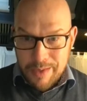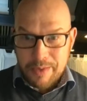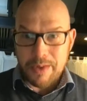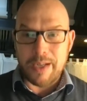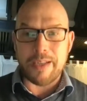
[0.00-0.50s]

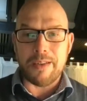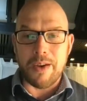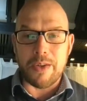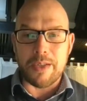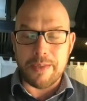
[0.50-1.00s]
right,
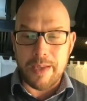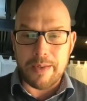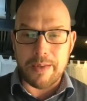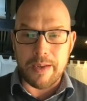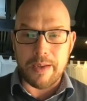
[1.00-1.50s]
on a
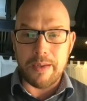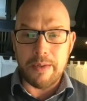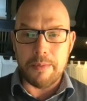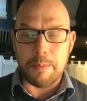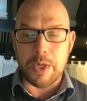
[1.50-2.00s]
Saturday,
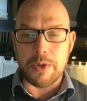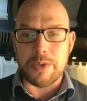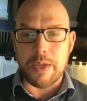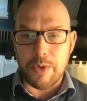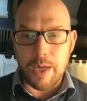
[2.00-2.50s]
because
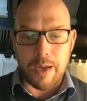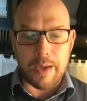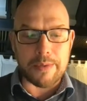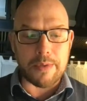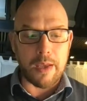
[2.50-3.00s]
they
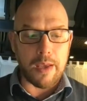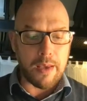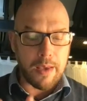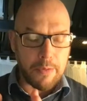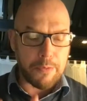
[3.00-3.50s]
realize
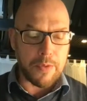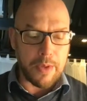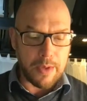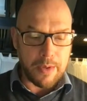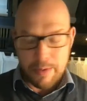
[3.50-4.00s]
if
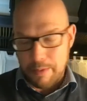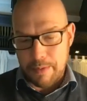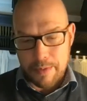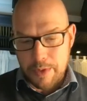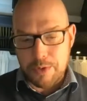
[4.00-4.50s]

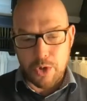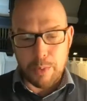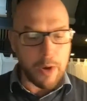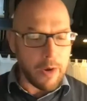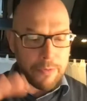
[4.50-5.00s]
this group
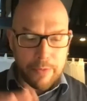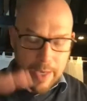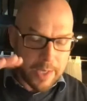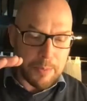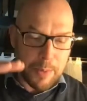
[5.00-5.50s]
of
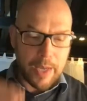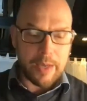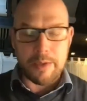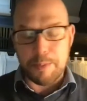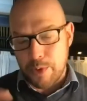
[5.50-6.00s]
X
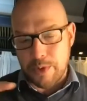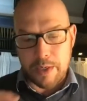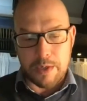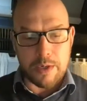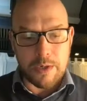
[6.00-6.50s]
players
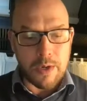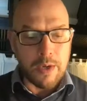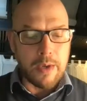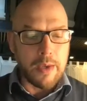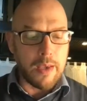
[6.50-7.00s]
percentage,
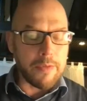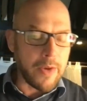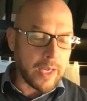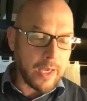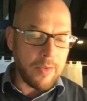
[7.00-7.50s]
if I
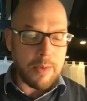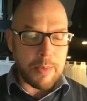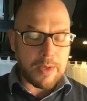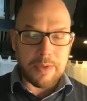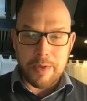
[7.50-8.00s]
give them
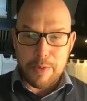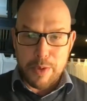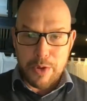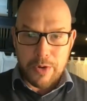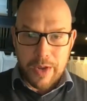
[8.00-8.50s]
the
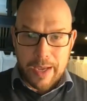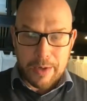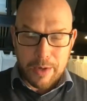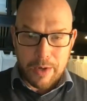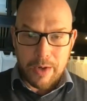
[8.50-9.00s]
7:30, 8
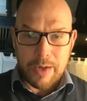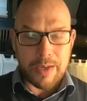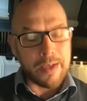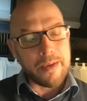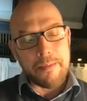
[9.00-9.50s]
o'clock,
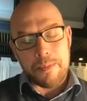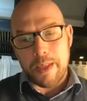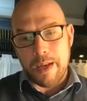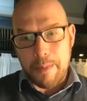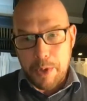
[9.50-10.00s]

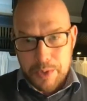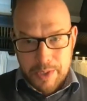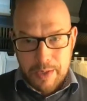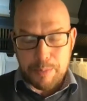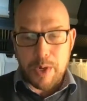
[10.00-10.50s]
then I'm
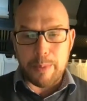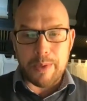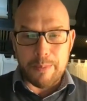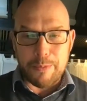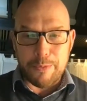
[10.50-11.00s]
causing a
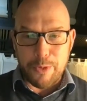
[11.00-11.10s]
problem